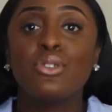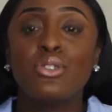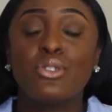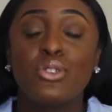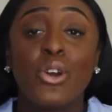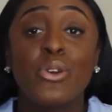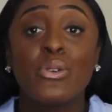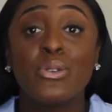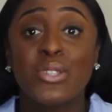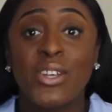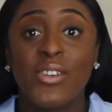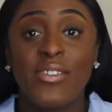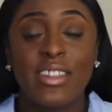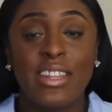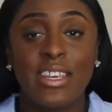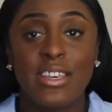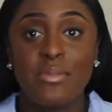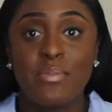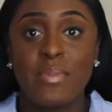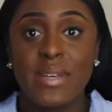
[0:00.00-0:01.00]
so sorry
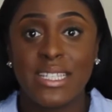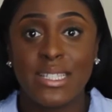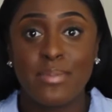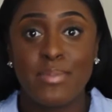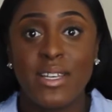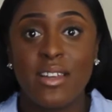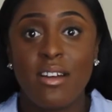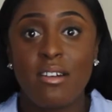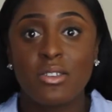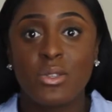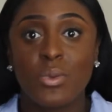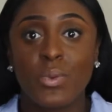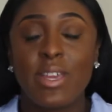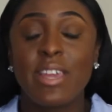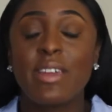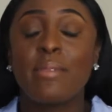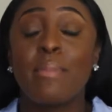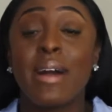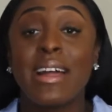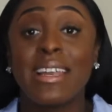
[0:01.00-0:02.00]
that you missed me last
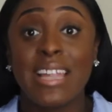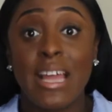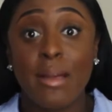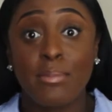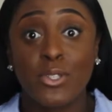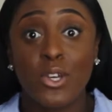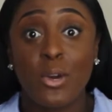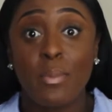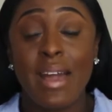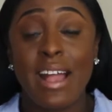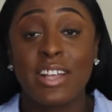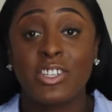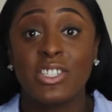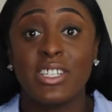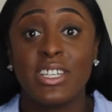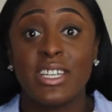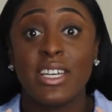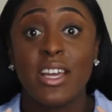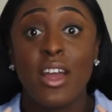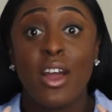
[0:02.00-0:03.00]
week. My laptop
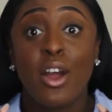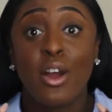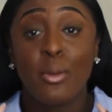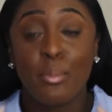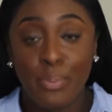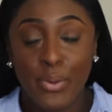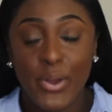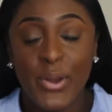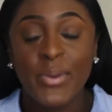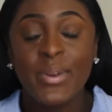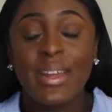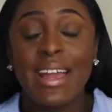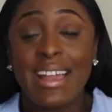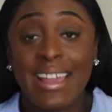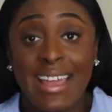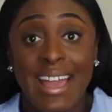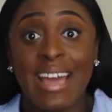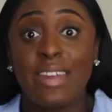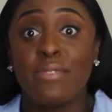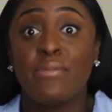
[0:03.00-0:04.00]
actually broke
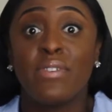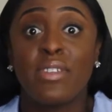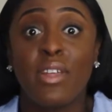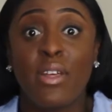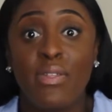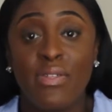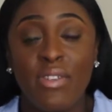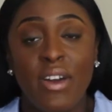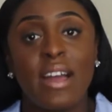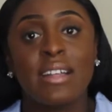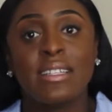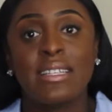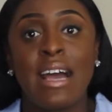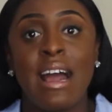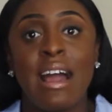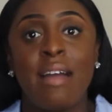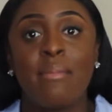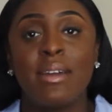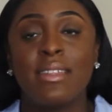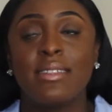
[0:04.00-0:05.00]
again for the third
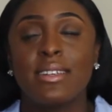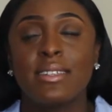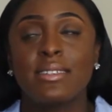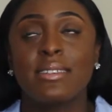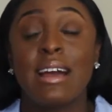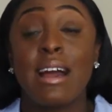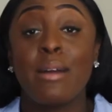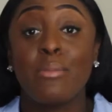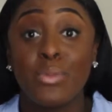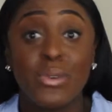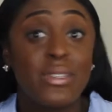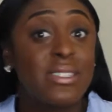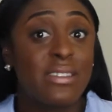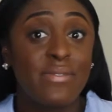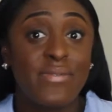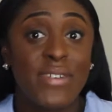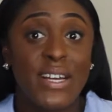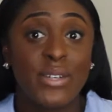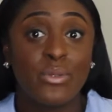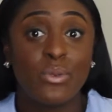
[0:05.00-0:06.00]
time, and this time was the
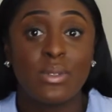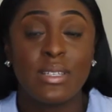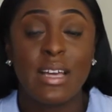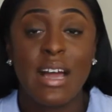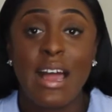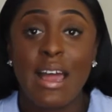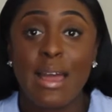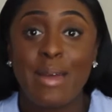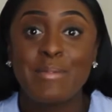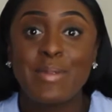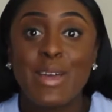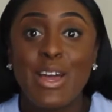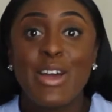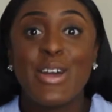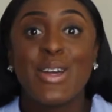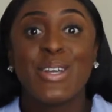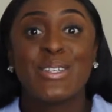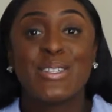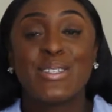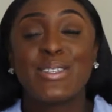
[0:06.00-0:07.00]
final time.
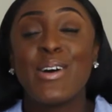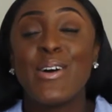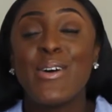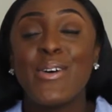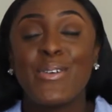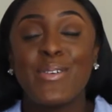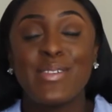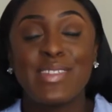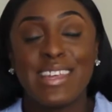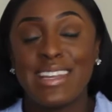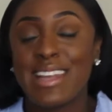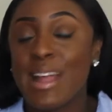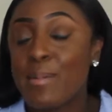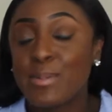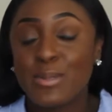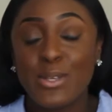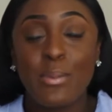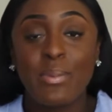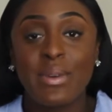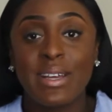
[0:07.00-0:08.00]
So the
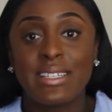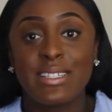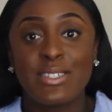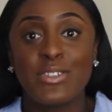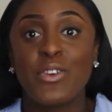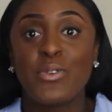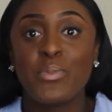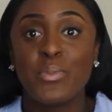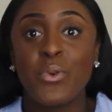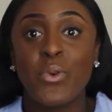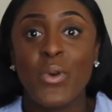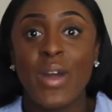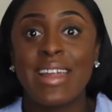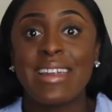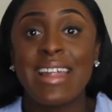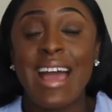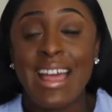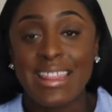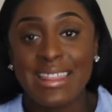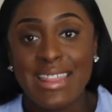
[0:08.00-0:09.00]
laptop is no more.
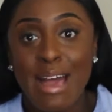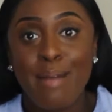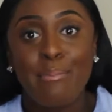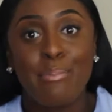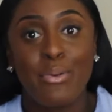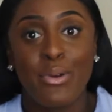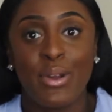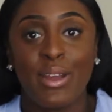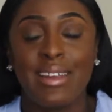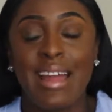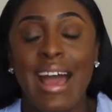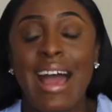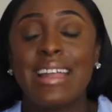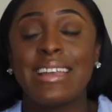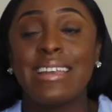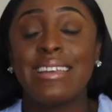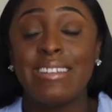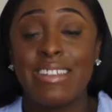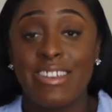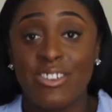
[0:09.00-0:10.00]
And at that point,
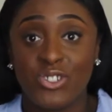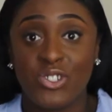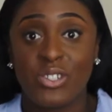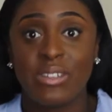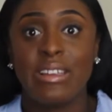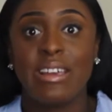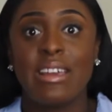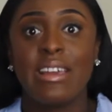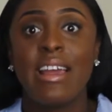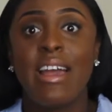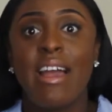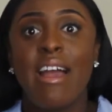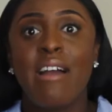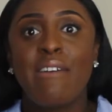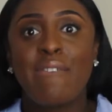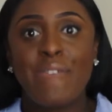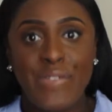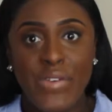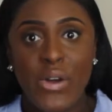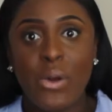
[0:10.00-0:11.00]
I literally
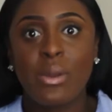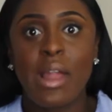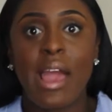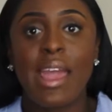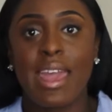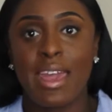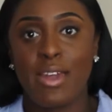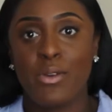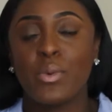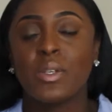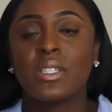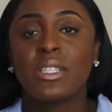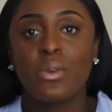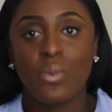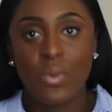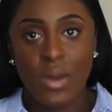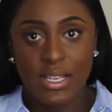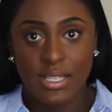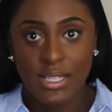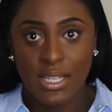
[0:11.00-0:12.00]
felt like it was the
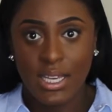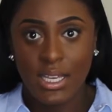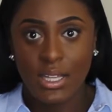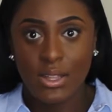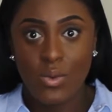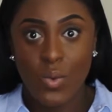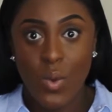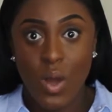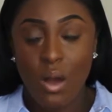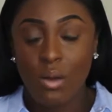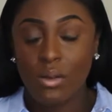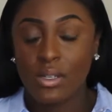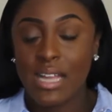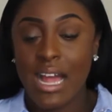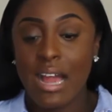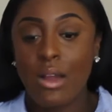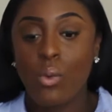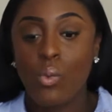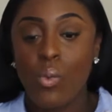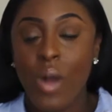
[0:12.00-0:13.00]
worst thing in the world.
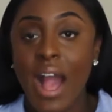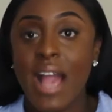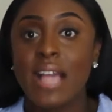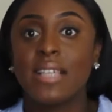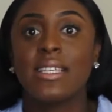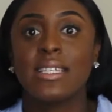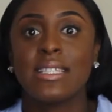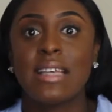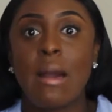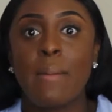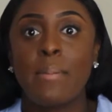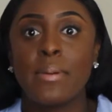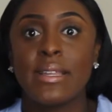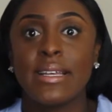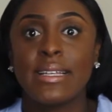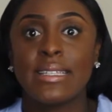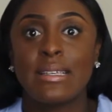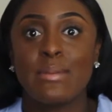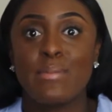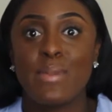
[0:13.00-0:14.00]
Like, why is this
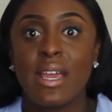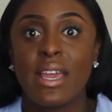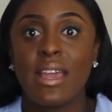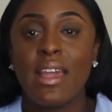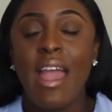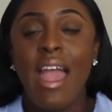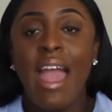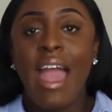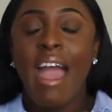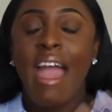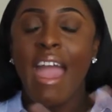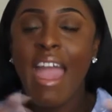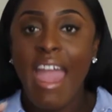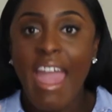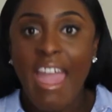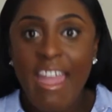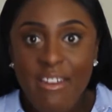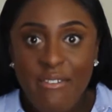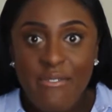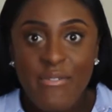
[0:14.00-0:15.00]
happening to me?
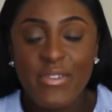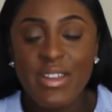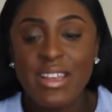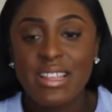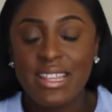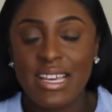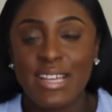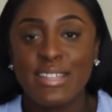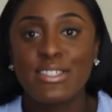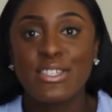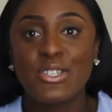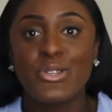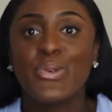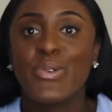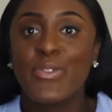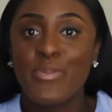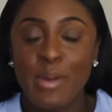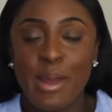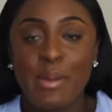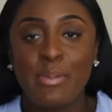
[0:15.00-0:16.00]
Everything to do
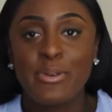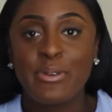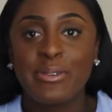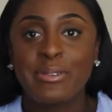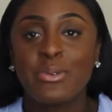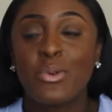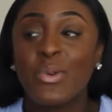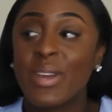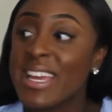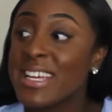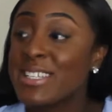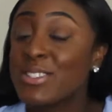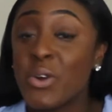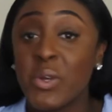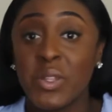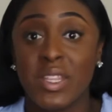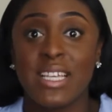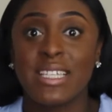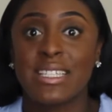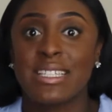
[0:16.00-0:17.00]
with Pepper Your Talk is
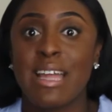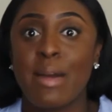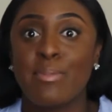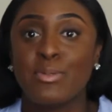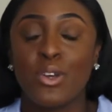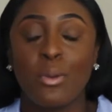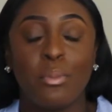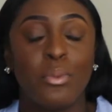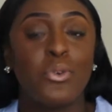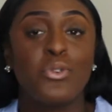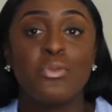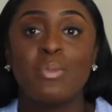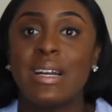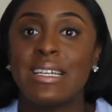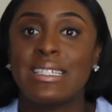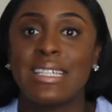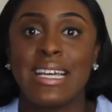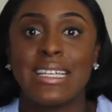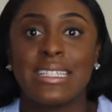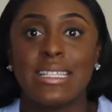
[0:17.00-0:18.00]
on this laptop, all my
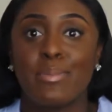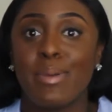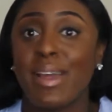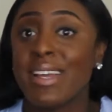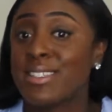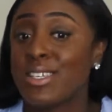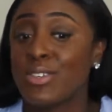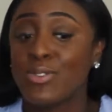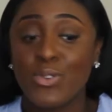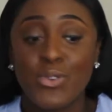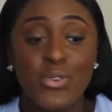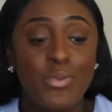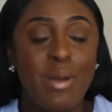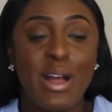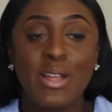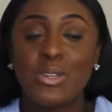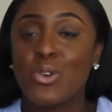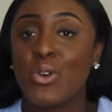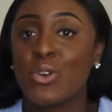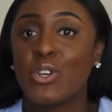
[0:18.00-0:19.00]
databases, all
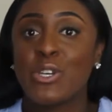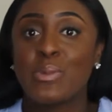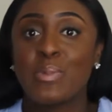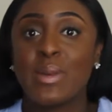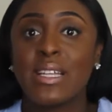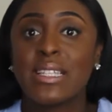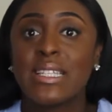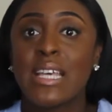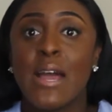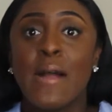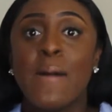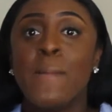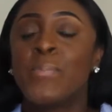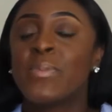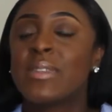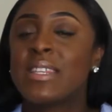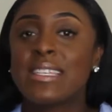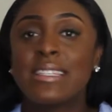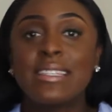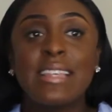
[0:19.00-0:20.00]
my documents,
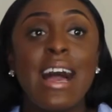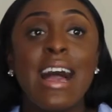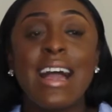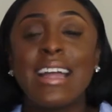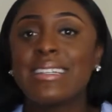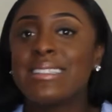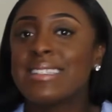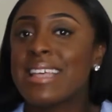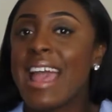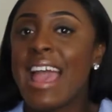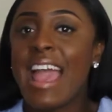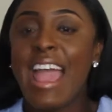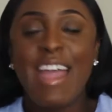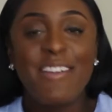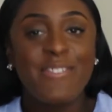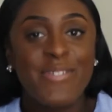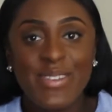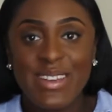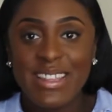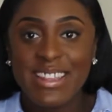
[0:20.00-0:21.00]
designs,
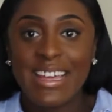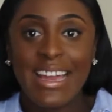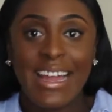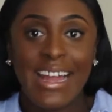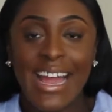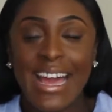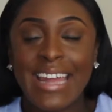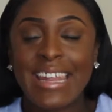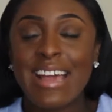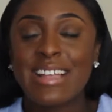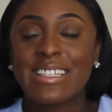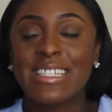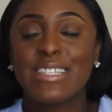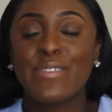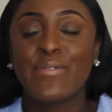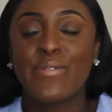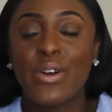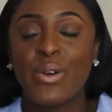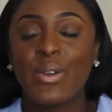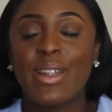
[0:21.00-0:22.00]
everything. And I just
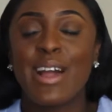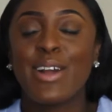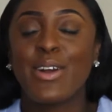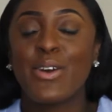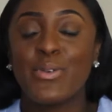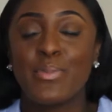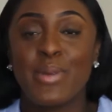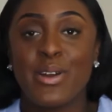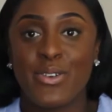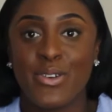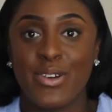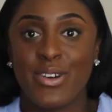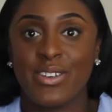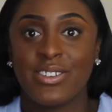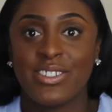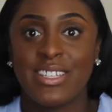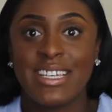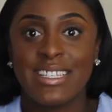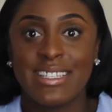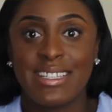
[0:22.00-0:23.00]
felt like, oh my
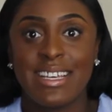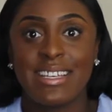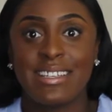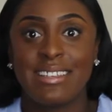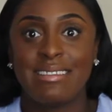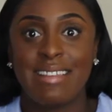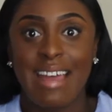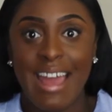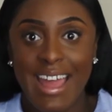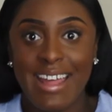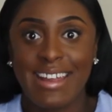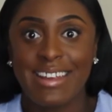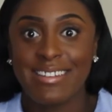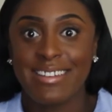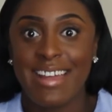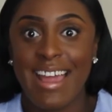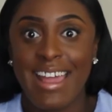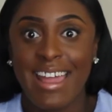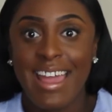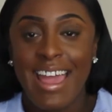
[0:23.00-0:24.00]
gosh, is this the end?
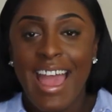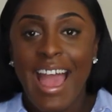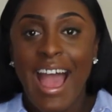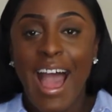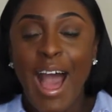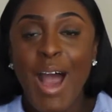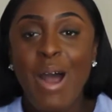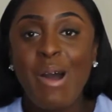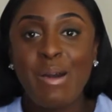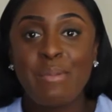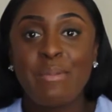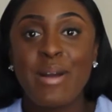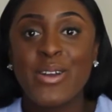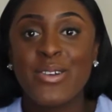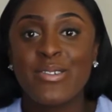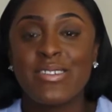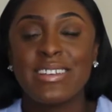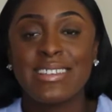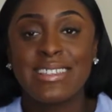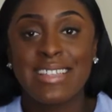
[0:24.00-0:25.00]
Like, how am I
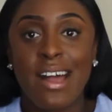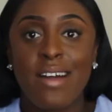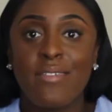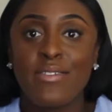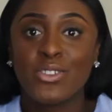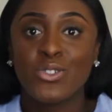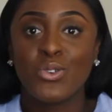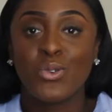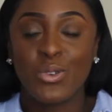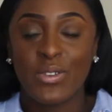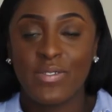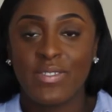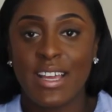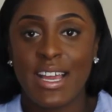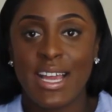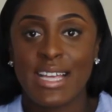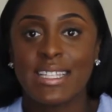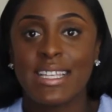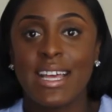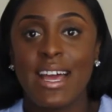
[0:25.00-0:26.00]
going to salvage all of
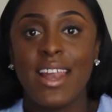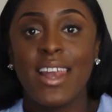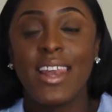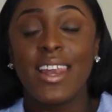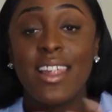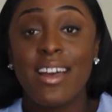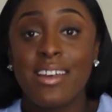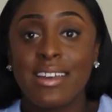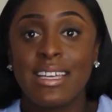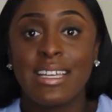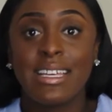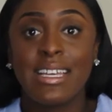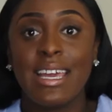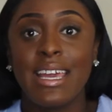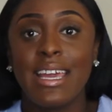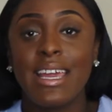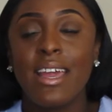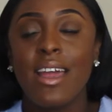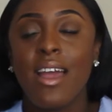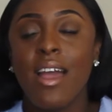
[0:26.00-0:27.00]
this?
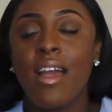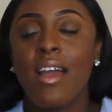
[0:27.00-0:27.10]
Luckily,